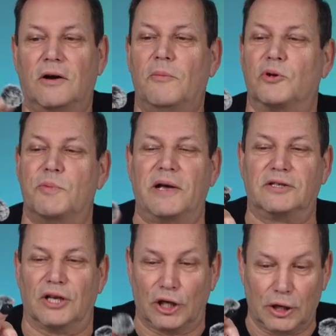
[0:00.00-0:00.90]
Almost
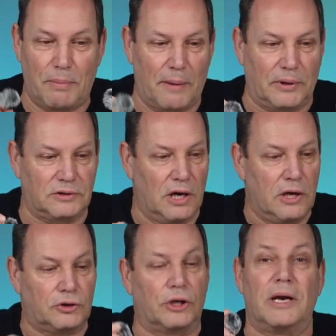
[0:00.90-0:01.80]
makes little puppets.
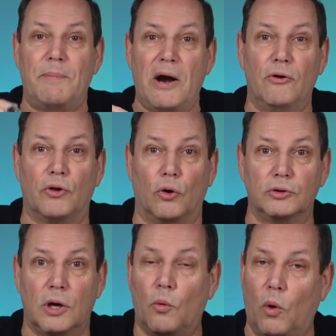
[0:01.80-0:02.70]
So you get a pair of
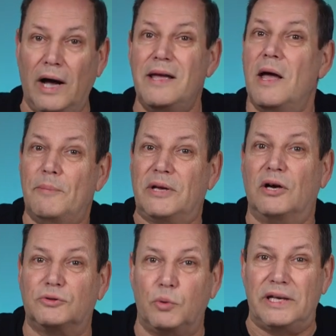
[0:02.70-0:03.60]
those. Why?
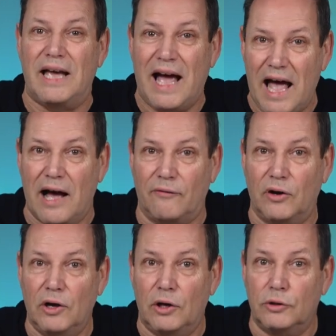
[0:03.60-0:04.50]
Because we have
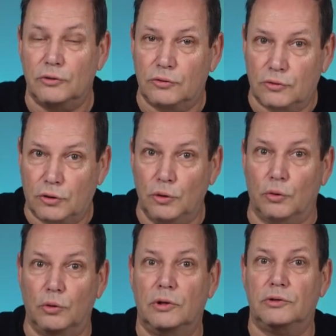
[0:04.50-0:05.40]

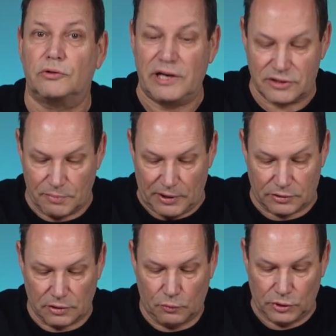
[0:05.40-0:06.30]
two
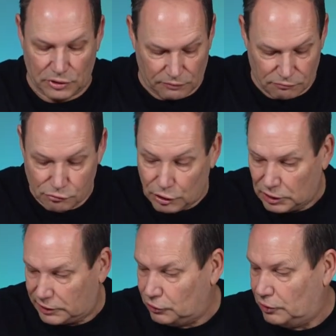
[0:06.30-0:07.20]
transmitters, which is
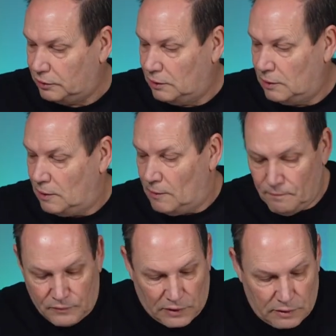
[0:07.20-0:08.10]
really good.
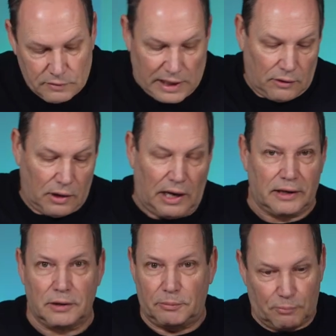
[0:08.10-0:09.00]
Now,
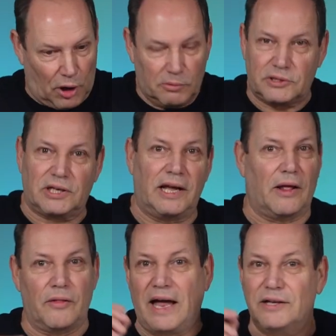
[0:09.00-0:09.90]
I'm going to probably say
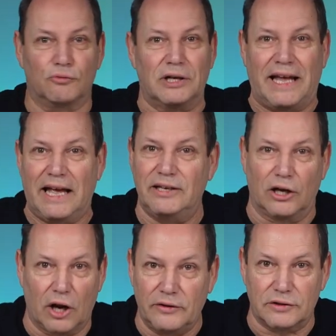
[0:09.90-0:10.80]
that is really handy
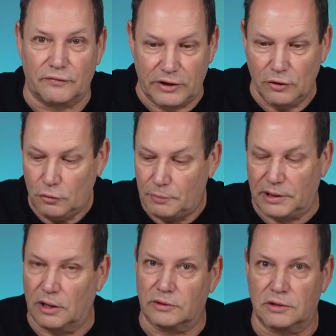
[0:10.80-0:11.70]
a lot in this video
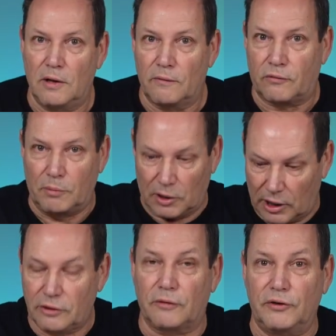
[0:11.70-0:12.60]
because from a
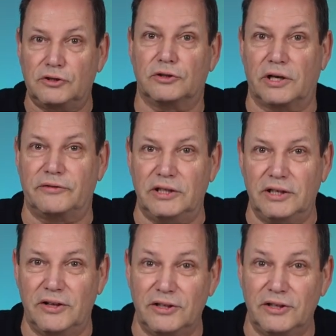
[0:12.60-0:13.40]
lot of the features that I've seen of